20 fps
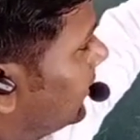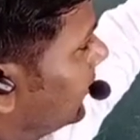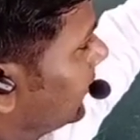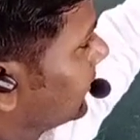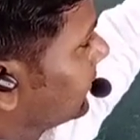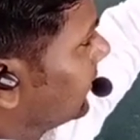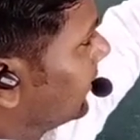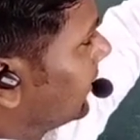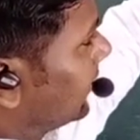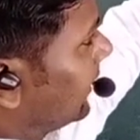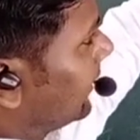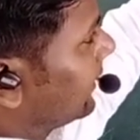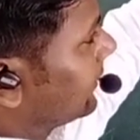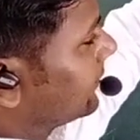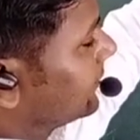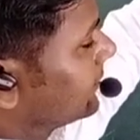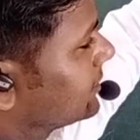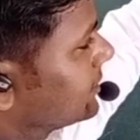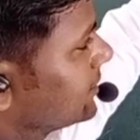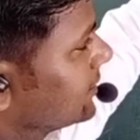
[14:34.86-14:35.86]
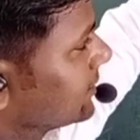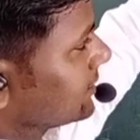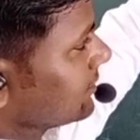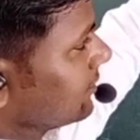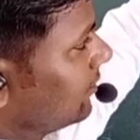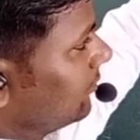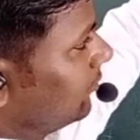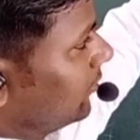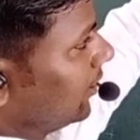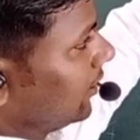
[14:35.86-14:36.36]
take the characteristics
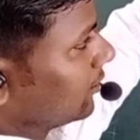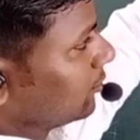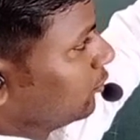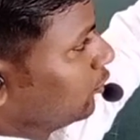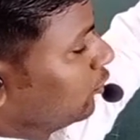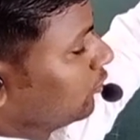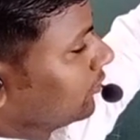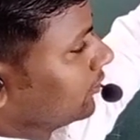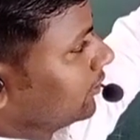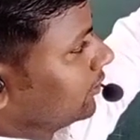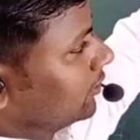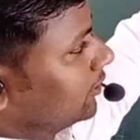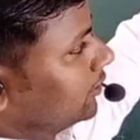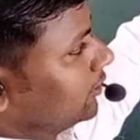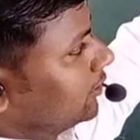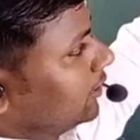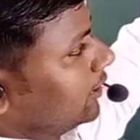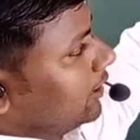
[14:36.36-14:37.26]
of hormone